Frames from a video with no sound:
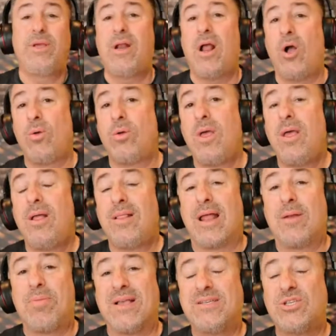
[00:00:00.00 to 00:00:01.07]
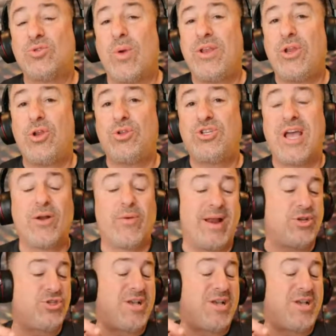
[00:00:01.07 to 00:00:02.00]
you know a lot of places when you do generators,